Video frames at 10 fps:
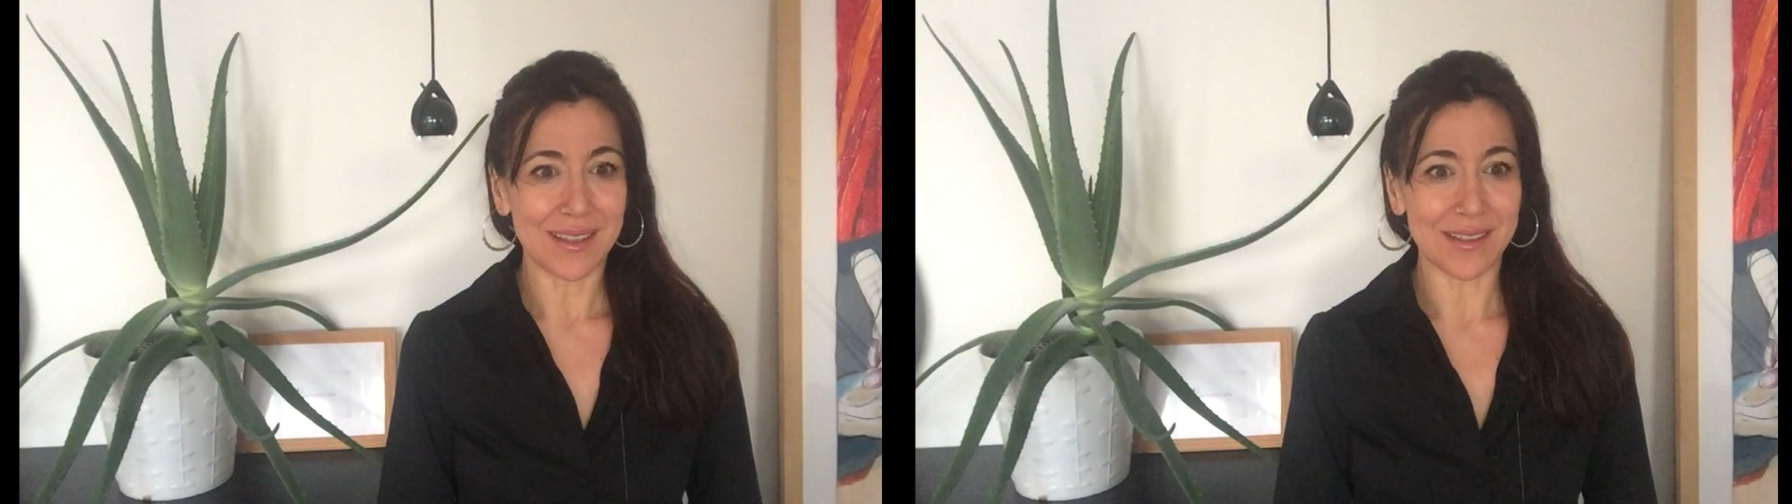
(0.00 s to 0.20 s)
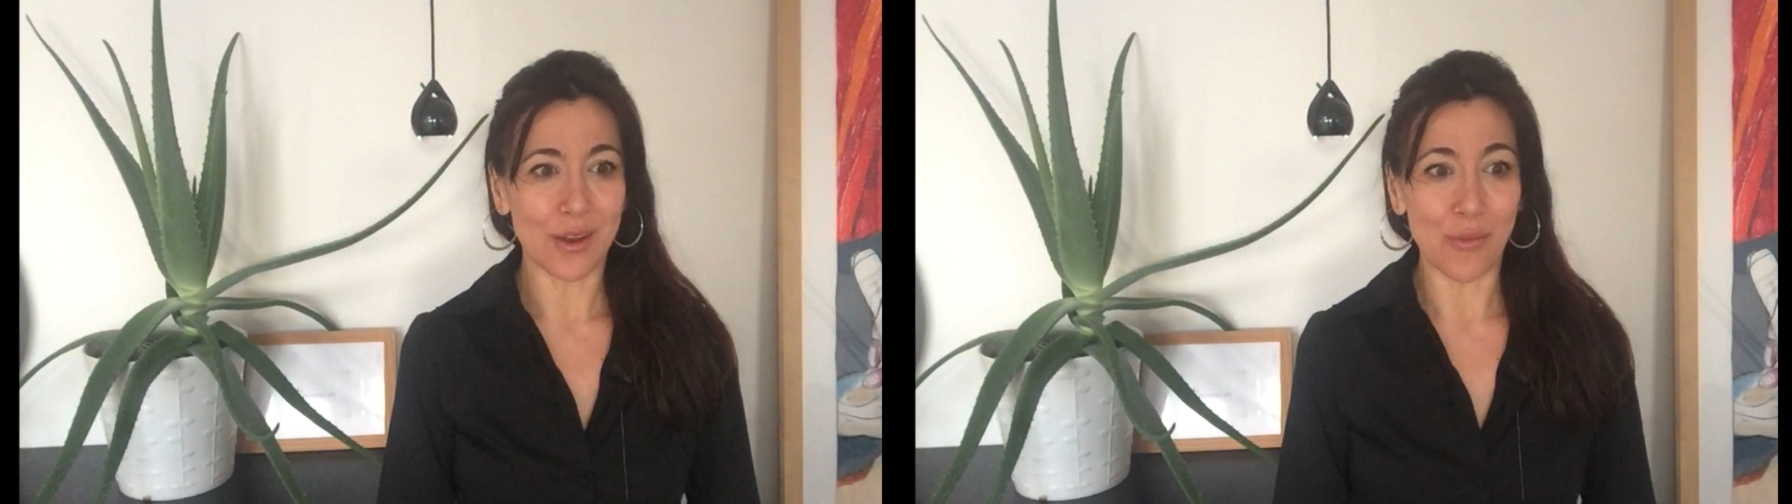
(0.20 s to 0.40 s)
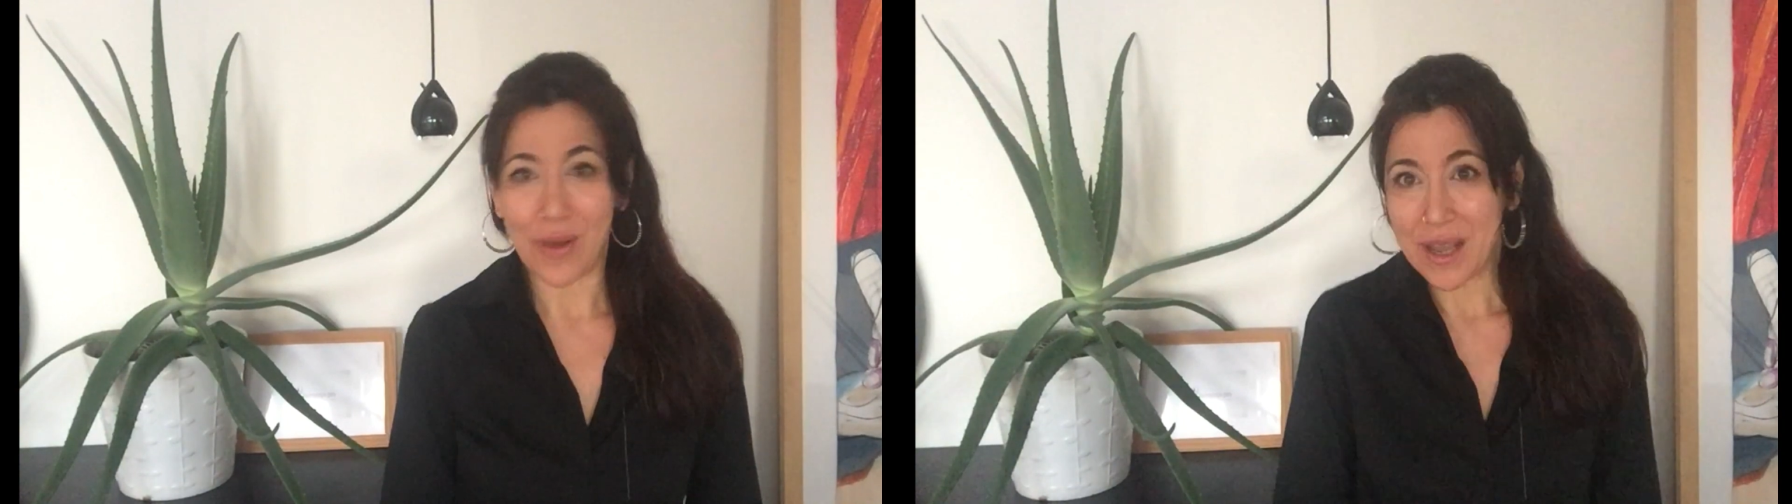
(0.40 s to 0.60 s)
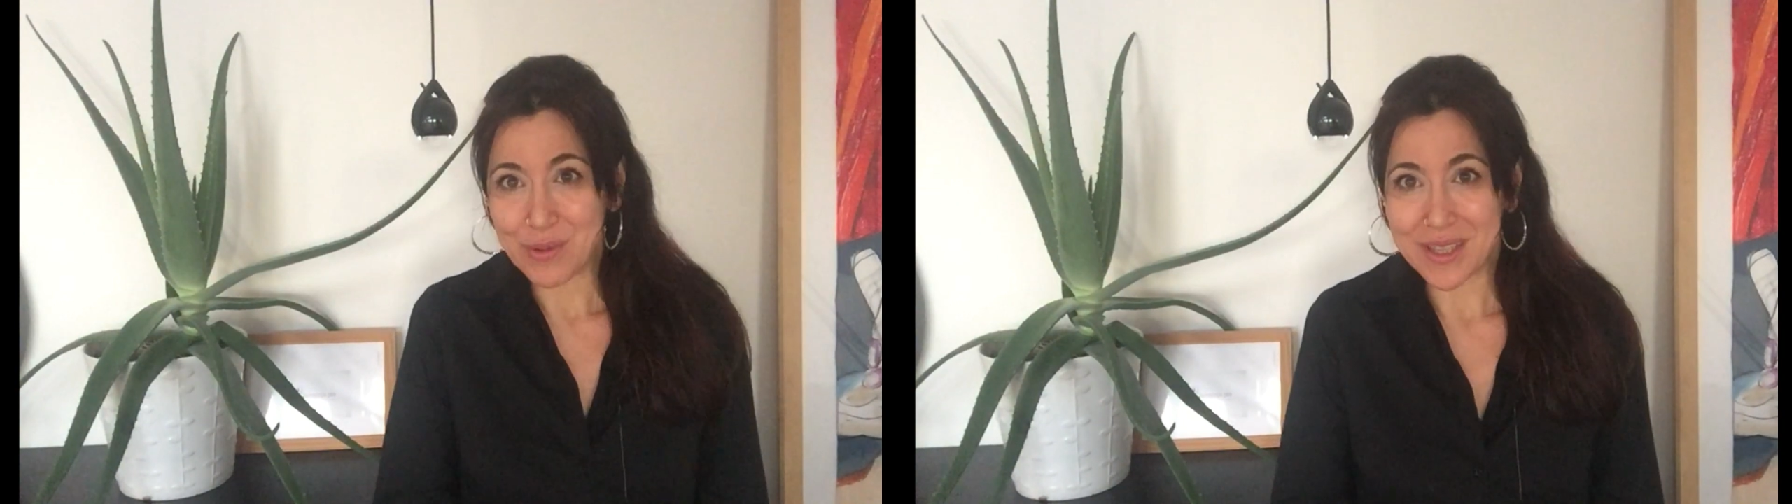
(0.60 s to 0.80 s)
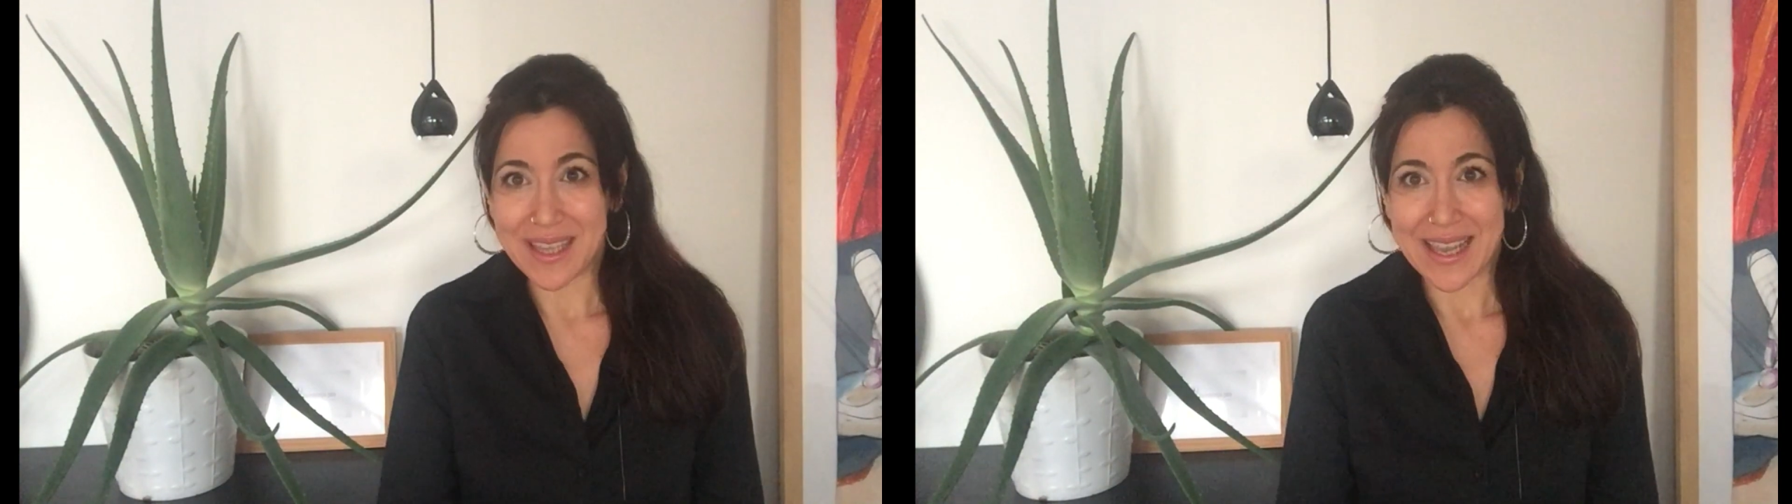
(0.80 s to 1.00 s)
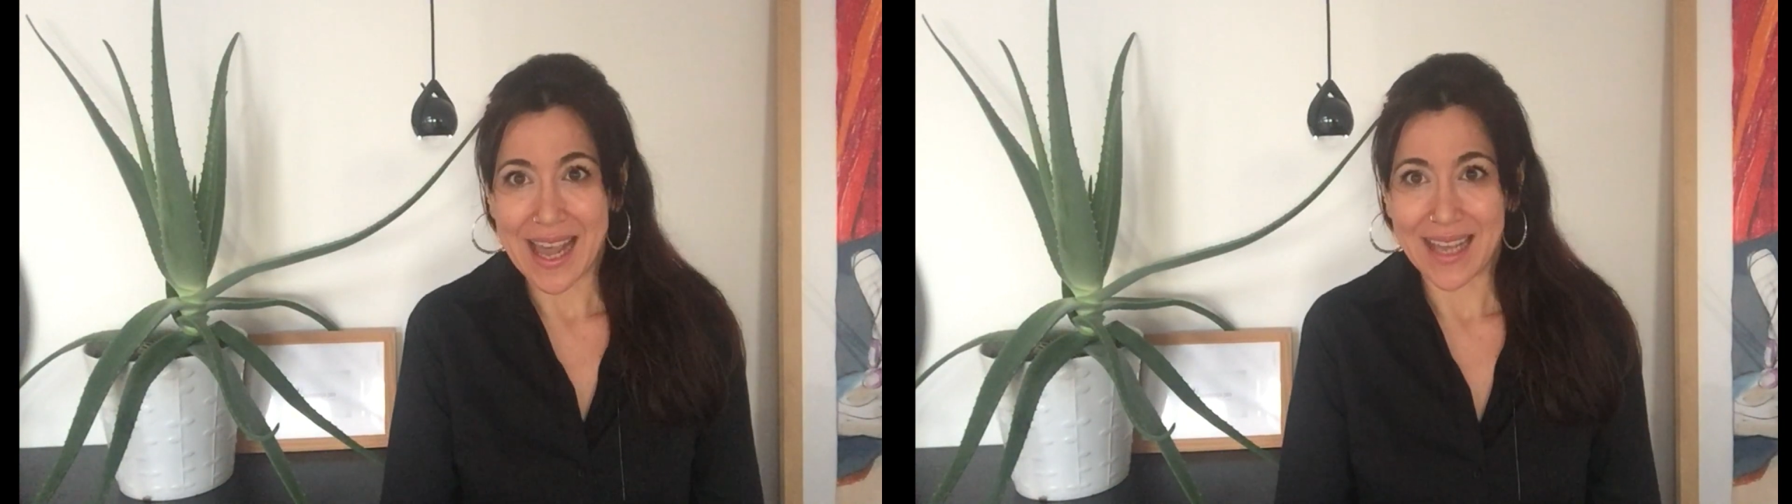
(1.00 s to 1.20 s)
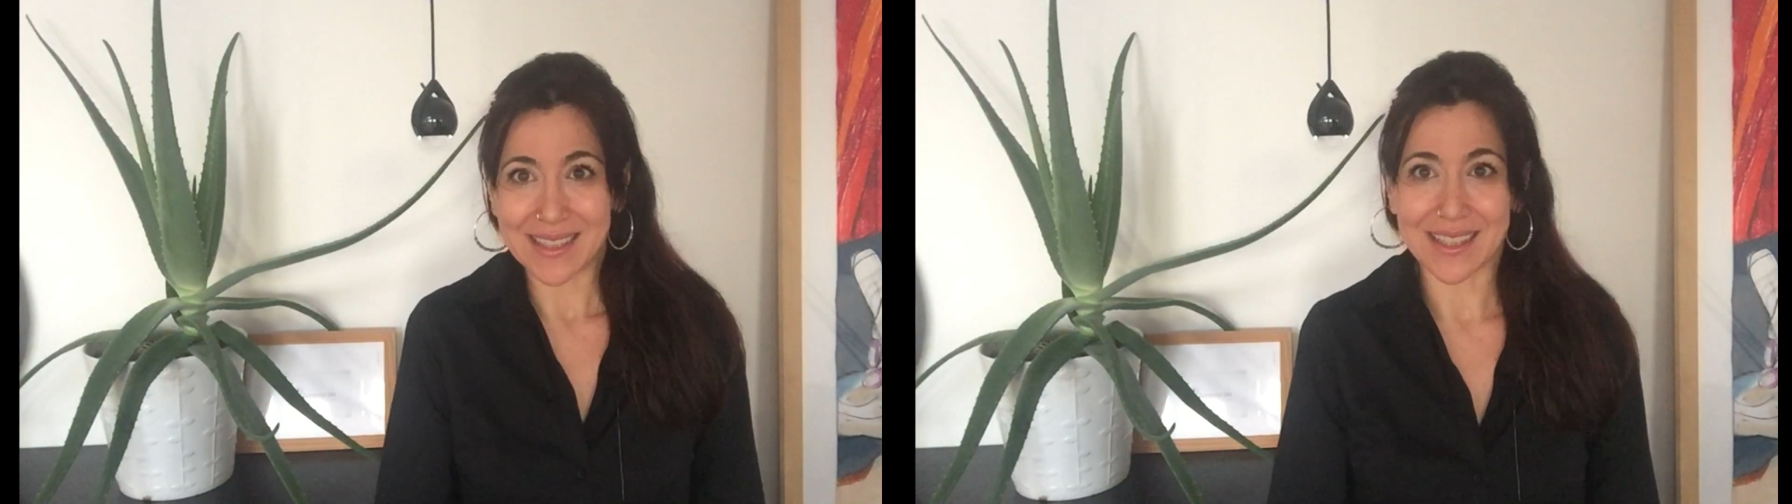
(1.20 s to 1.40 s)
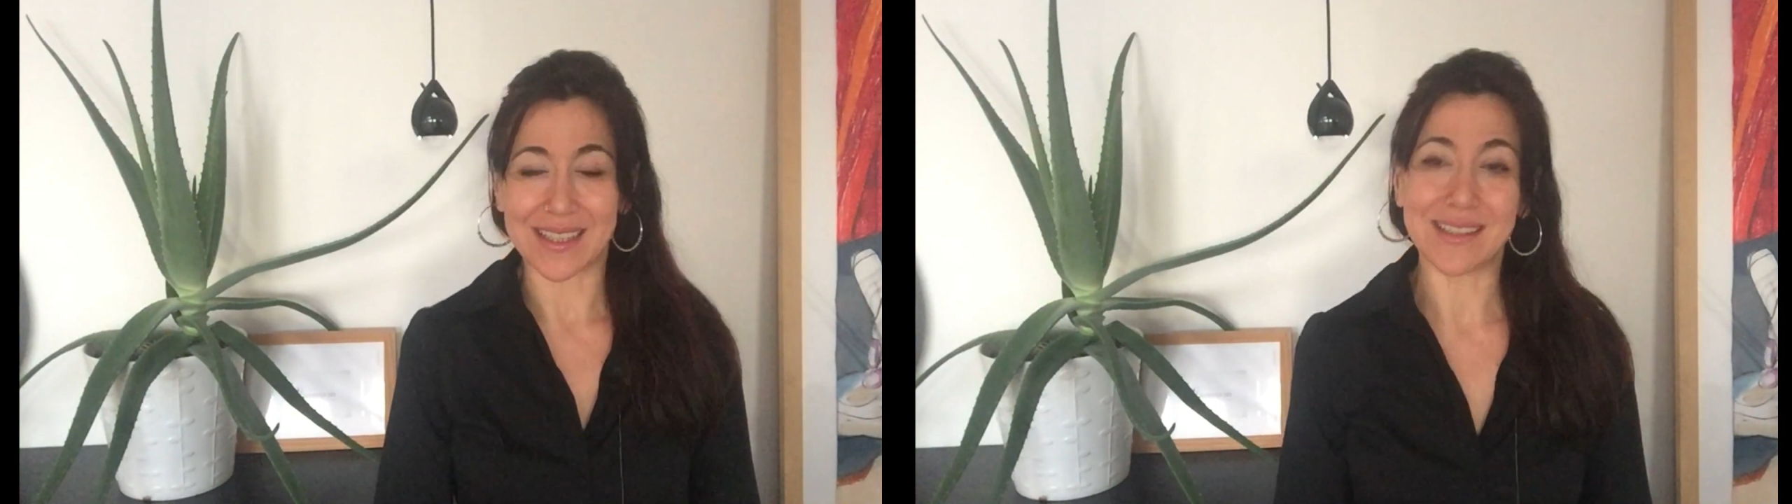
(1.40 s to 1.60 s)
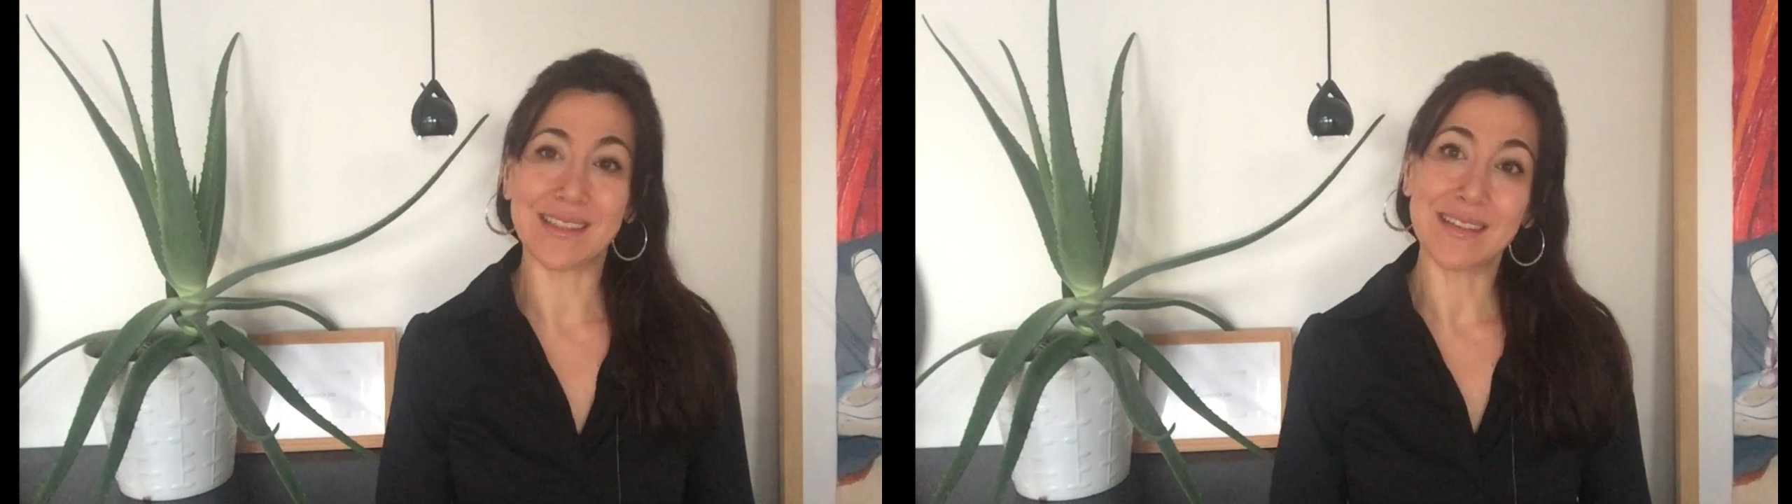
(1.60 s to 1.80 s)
Why would they ask it?